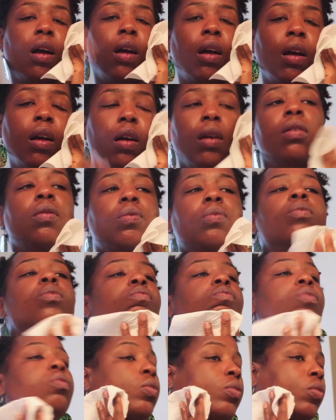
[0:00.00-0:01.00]
does
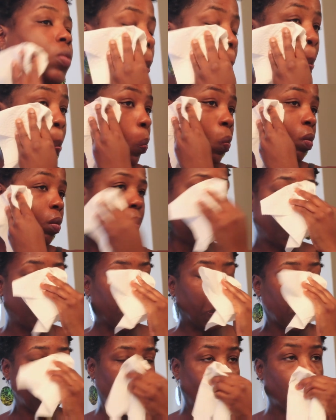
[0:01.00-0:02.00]
not work
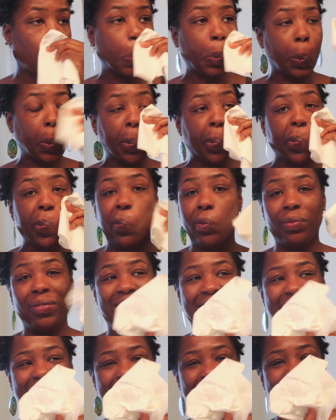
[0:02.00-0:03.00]
well
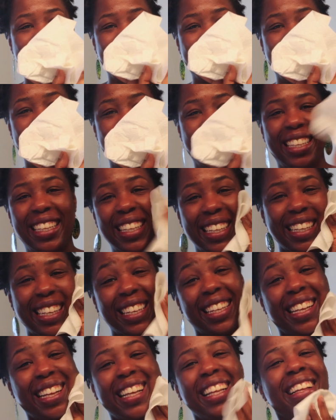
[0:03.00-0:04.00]
for
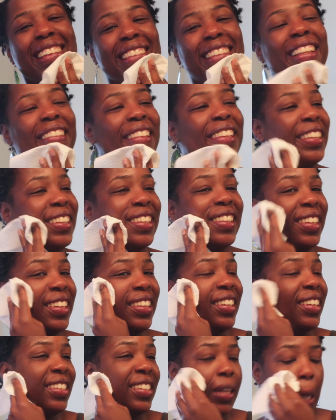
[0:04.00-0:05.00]
things like wet
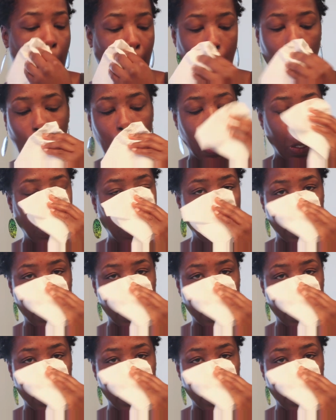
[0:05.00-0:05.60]
sets and braid